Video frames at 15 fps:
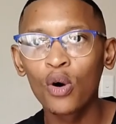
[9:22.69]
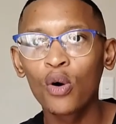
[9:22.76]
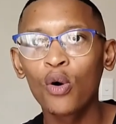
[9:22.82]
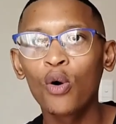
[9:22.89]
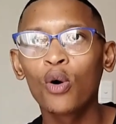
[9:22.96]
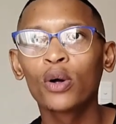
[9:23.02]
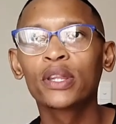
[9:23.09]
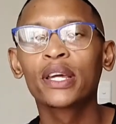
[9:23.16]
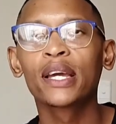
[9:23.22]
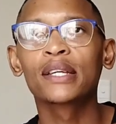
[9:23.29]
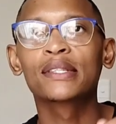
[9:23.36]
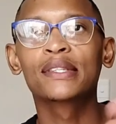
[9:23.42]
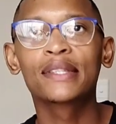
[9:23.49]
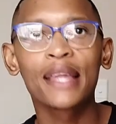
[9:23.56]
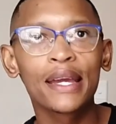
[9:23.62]
or their
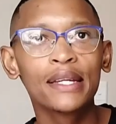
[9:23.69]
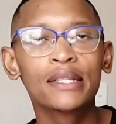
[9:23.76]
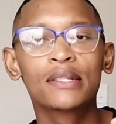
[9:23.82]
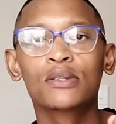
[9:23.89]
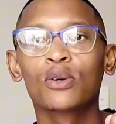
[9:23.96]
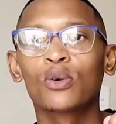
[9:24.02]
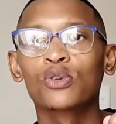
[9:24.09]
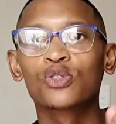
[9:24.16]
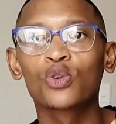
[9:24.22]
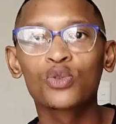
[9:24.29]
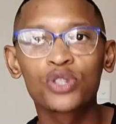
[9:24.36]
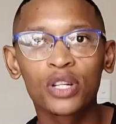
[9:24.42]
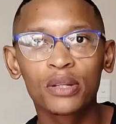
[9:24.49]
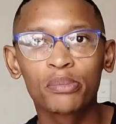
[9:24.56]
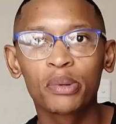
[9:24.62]
state or
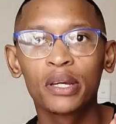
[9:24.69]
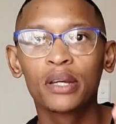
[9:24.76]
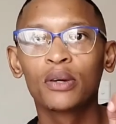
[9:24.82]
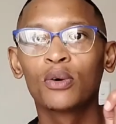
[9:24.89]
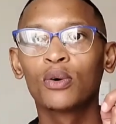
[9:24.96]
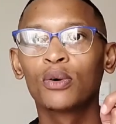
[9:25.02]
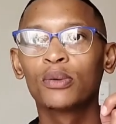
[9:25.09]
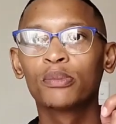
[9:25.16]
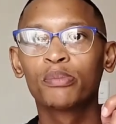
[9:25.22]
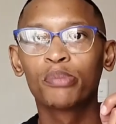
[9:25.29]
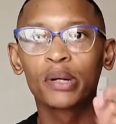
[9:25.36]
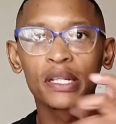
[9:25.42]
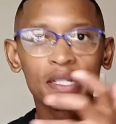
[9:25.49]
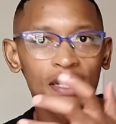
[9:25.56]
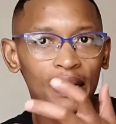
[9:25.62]
social being or
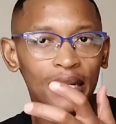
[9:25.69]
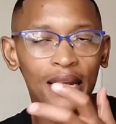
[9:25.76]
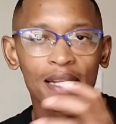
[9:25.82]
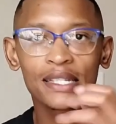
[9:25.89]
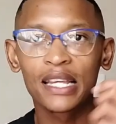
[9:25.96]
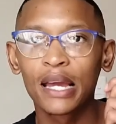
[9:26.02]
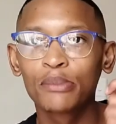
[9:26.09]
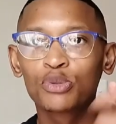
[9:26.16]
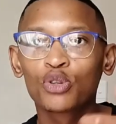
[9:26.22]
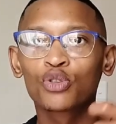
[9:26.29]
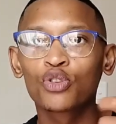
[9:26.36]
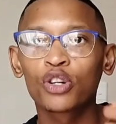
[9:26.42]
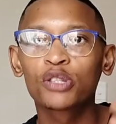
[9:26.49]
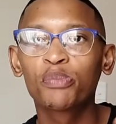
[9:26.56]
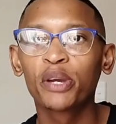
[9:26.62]
political landscape
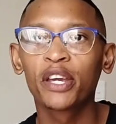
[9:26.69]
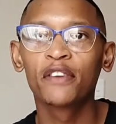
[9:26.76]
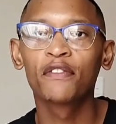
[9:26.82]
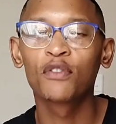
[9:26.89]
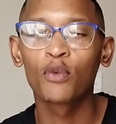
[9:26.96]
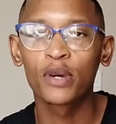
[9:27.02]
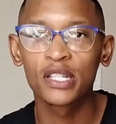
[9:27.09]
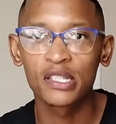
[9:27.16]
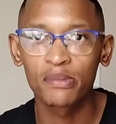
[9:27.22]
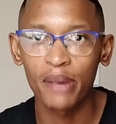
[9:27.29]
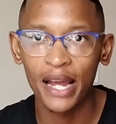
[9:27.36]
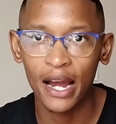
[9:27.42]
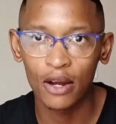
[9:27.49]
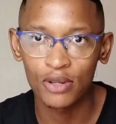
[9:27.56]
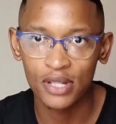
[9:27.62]
should not be influenced
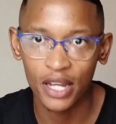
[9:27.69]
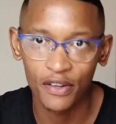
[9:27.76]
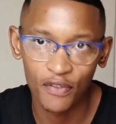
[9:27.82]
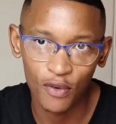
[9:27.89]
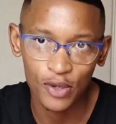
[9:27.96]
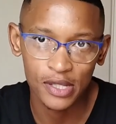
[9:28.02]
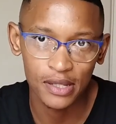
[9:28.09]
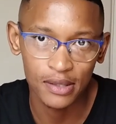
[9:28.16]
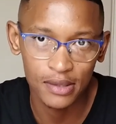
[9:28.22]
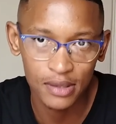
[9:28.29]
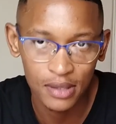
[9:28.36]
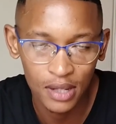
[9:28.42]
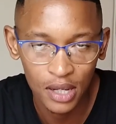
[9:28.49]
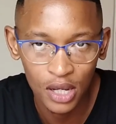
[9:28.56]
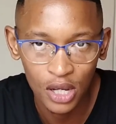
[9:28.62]
by outside forces.